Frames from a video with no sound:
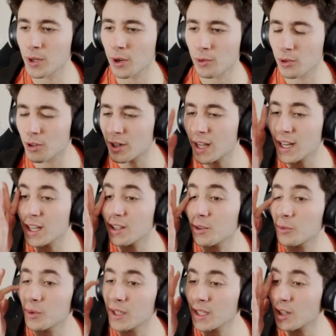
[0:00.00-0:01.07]
don't learn any,
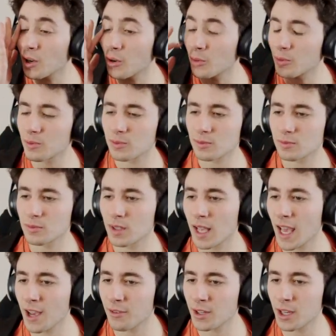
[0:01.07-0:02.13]
we don't
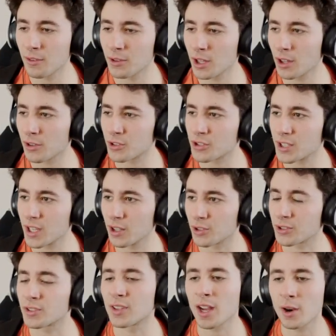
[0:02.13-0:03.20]
have any of the other
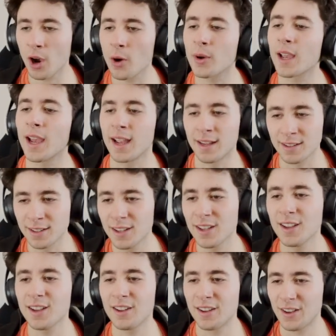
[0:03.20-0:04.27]
skills. There, okay.
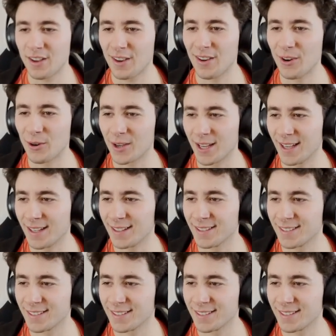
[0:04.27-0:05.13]
Okay.